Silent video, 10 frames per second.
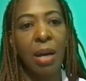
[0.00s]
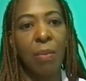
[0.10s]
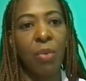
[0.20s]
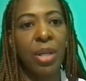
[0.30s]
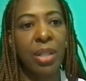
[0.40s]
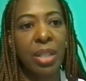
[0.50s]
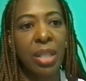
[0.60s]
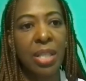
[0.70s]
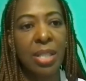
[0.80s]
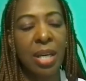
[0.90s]
One of the
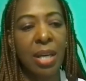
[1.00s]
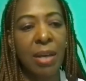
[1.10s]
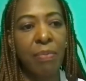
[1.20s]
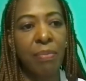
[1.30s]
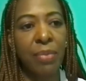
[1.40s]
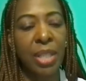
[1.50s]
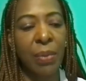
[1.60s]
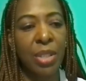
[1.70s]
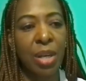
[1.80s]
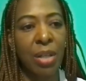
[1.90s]
things that
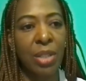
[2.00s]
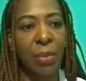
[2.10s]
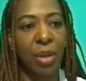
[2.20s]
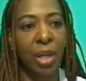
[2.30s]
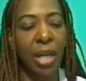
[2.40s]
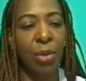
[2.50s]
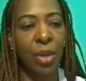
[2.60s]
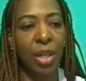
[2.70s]
we're